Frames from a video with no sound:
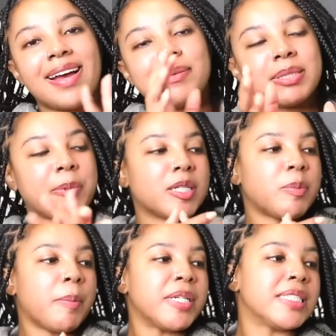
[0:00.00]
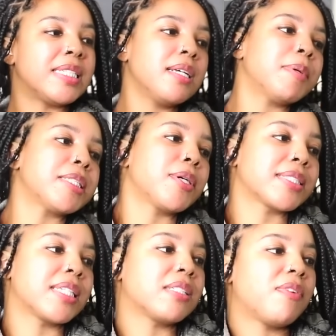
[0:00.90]
was up there, I was popping this deep. I was
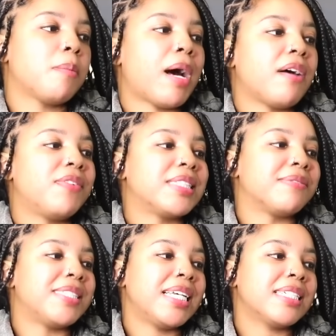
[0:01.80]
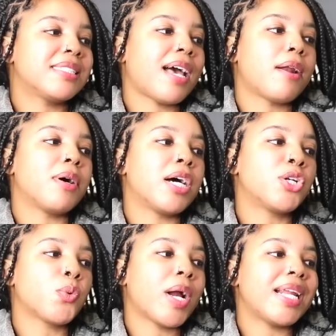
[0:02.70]
reacting to this bit by Offensive Tears, titled
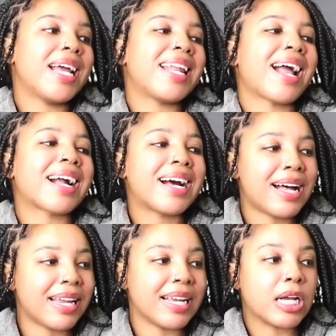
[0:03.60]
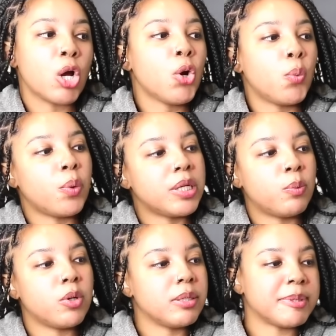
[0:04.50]
Underrated and Iconic Wendy
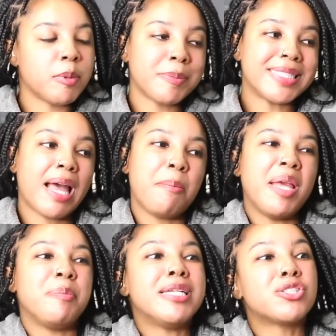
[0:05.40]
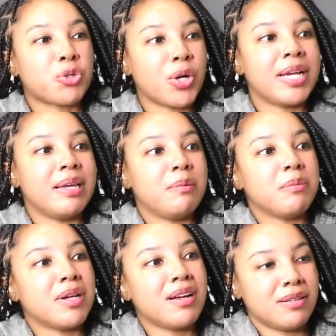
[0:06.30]
Williams Moments That Make Me Scream.
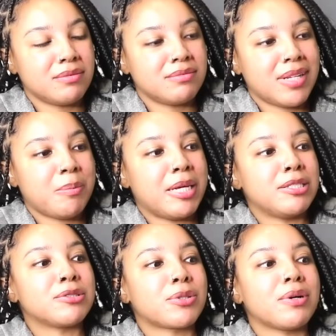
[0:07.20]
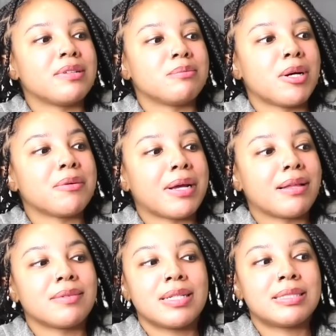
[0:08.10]
Oh, I make you scream.
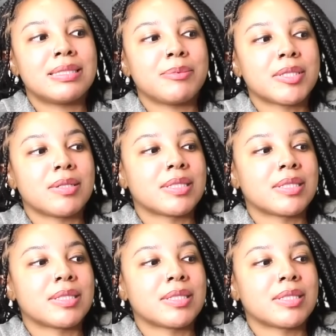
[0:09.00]
Okay, well, let's see what's on this